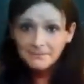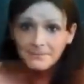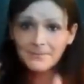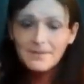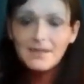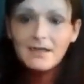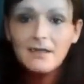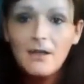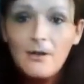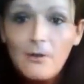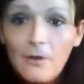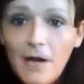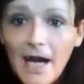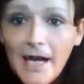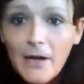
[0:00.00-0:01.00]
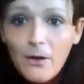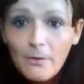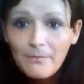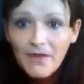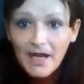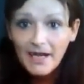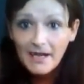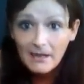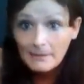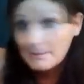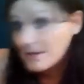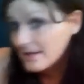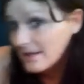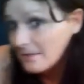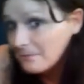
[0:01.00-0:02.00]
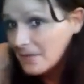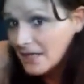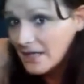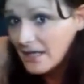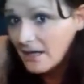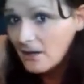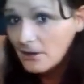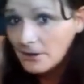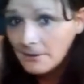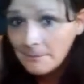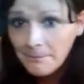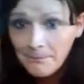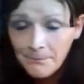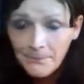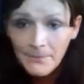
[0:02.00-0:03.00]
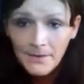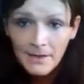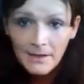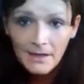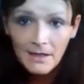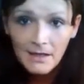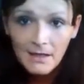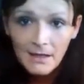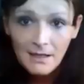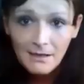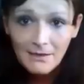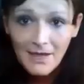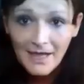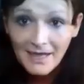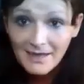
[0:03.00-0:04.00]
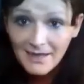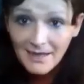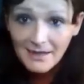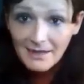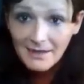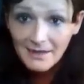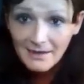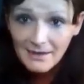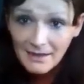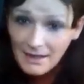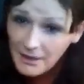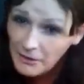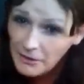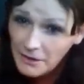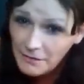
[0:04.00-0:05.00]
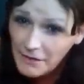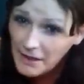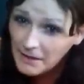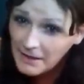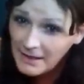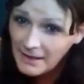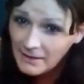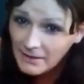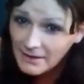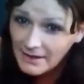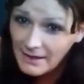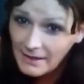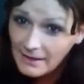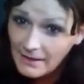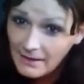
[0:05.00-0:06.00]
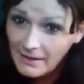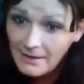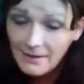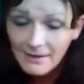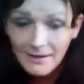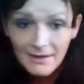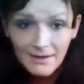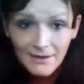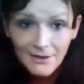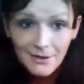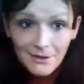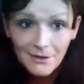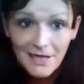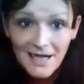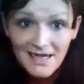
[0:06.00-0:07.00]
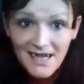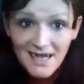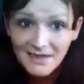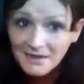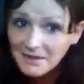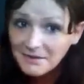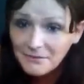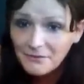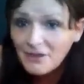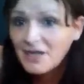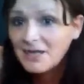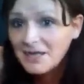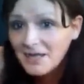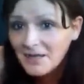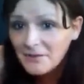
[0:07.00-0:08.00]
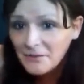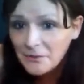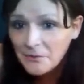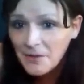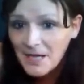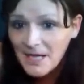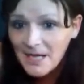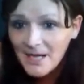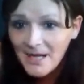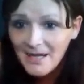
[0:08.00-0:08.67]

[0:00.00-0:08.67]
So I hope that helps somebody out. Uh, like I said, huge fear needles here, so I had to find a different way.